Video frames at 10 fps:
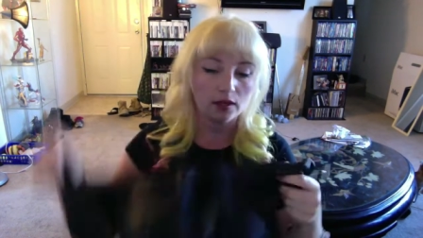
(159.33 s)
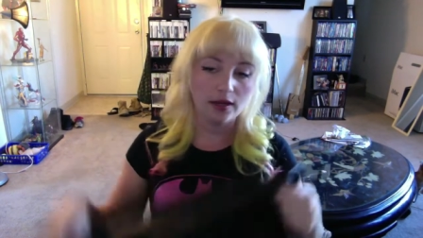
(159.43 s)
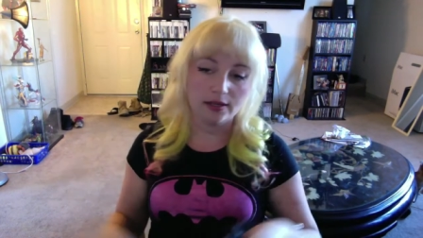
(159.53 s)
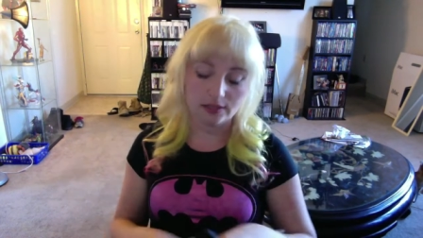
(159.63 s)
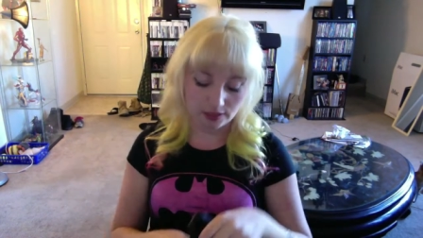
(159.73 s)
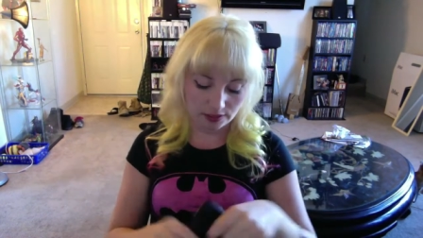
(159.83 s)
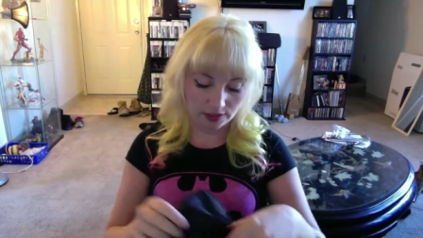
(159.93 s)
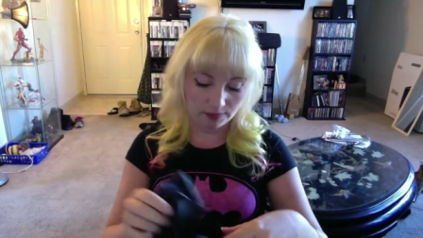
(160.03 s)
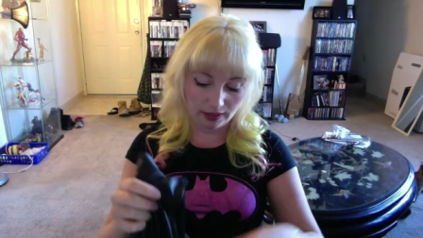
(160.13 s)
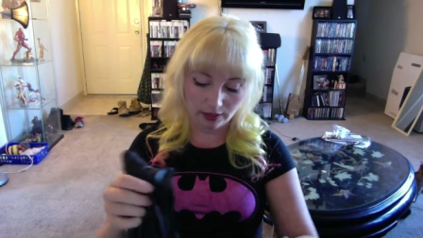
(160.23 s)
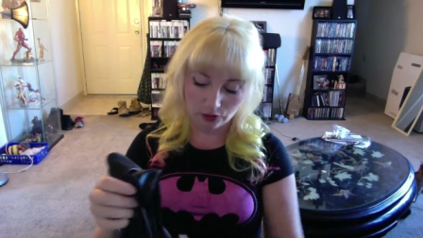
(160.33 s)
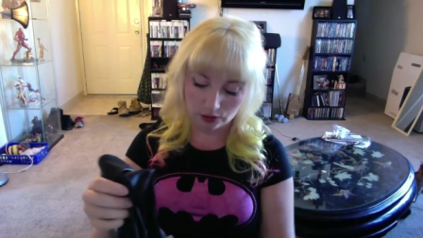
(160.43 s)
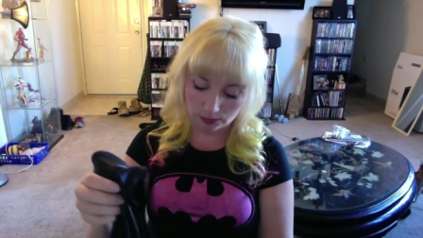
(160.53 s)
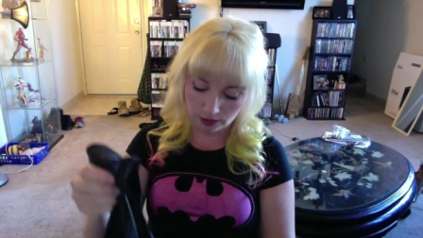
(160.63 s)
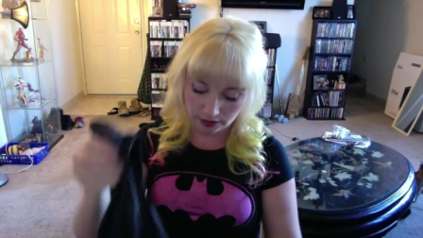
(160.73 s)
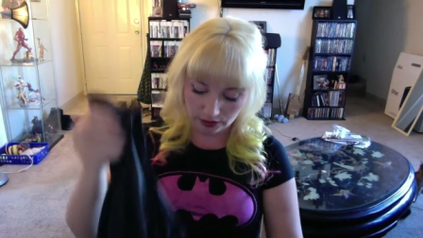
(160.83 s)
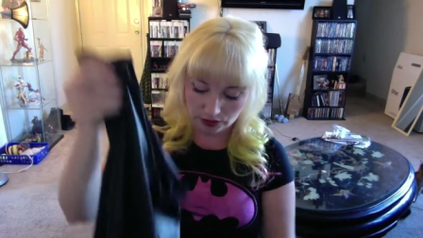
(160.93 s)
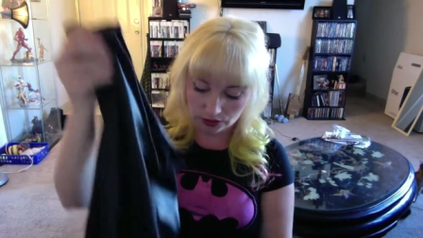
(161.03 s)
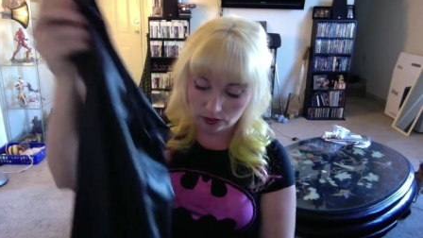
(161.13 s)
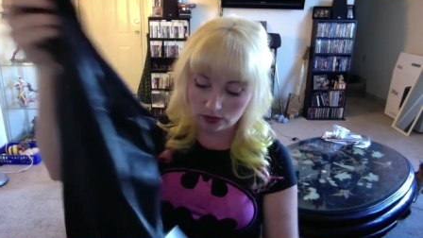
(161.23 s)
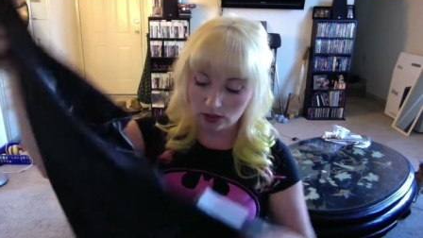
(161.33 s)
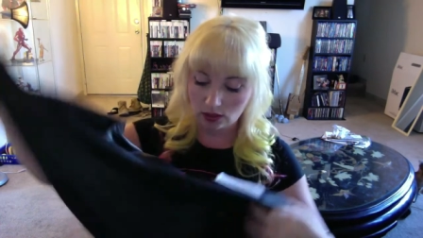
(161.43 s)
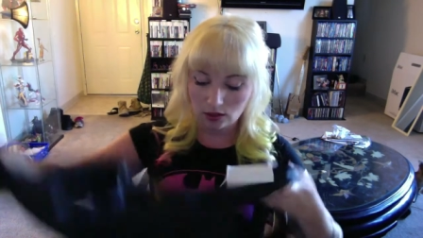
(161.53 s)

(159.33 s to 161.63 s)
is this is my Huntress bodysuit.